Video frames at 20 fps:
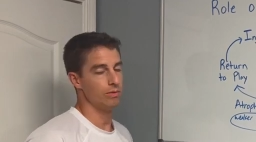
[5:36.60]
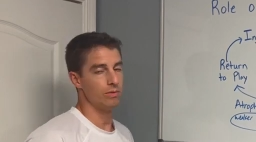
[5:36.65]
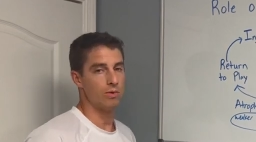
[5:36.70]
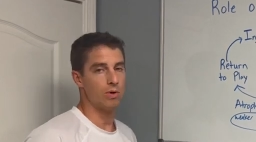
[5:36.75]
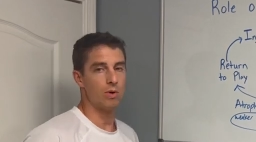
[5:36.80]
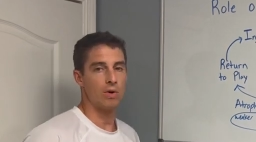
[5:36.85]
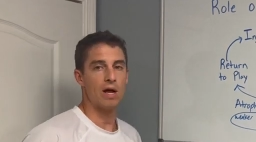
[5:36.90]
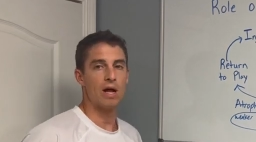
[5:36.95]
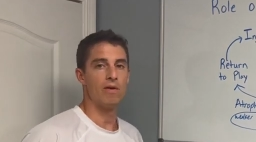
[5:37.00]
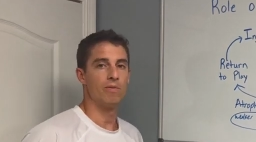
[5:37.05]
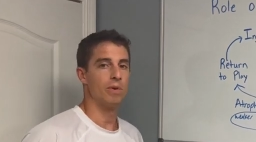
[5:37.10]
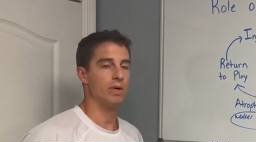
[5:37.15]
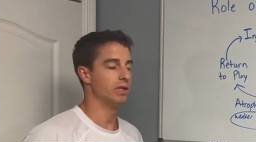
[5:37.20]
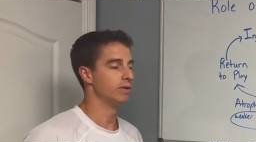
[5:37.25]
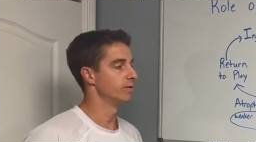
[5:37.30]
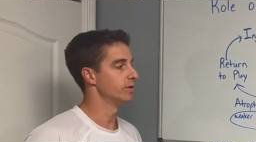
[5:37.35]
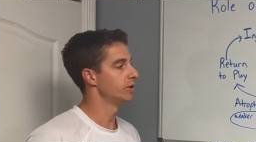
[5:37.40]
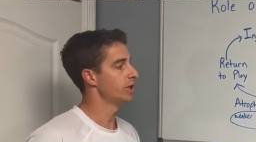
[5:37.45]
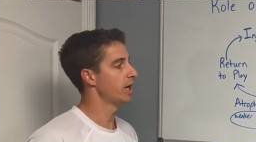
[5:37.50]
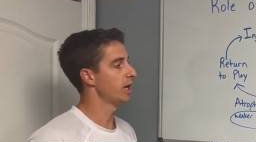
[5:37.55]
don't have much
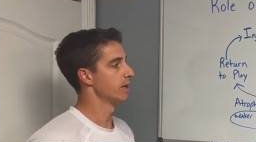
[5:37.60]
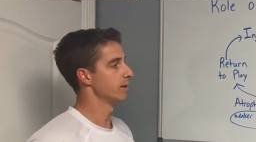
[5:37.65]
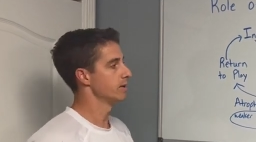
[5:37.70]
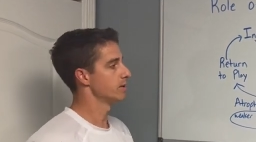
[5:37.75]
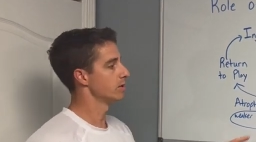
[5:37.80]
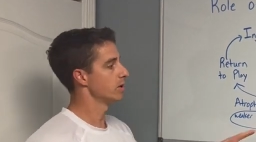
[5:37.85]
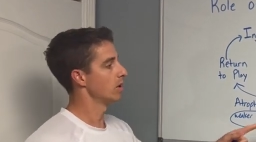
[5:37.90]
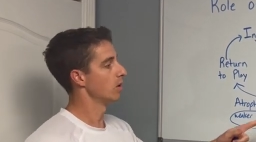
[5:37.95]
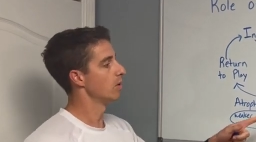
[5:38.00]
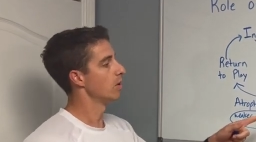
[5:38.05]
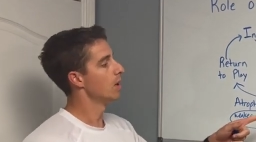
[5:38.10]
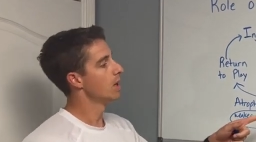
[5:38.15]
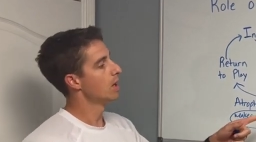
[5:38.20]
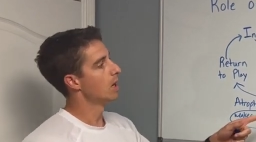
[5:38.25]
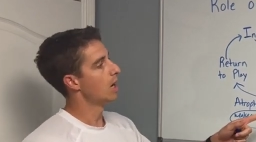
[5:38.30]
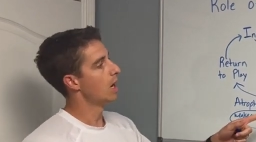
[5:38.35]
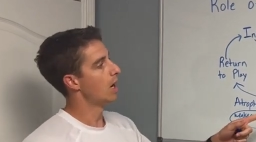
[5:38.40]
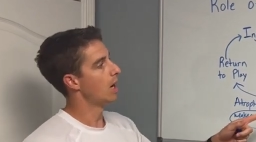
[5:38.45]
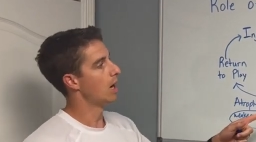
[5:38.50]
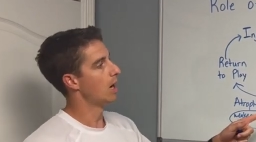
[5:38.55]
of a chance. So
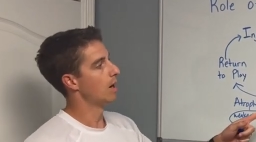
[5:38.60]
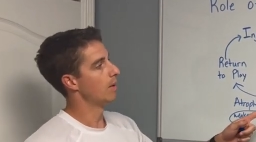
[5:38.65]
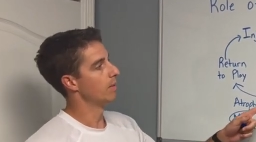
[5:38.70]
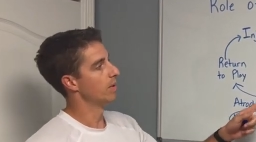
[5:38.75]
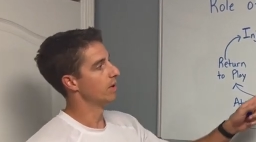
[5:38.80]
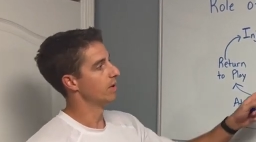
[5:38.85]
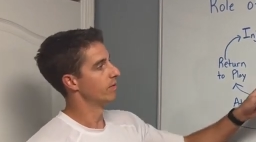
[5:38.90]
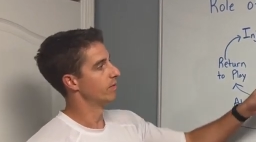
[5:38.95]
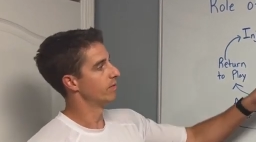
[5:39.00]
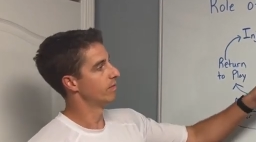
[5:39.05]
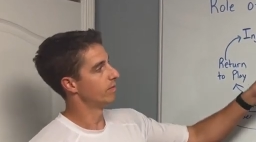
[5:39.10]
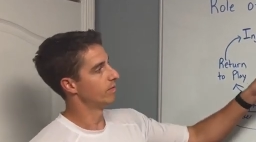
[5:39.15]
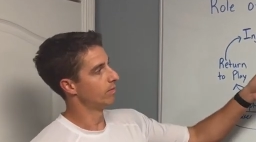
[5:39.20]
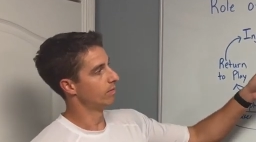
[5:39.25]
if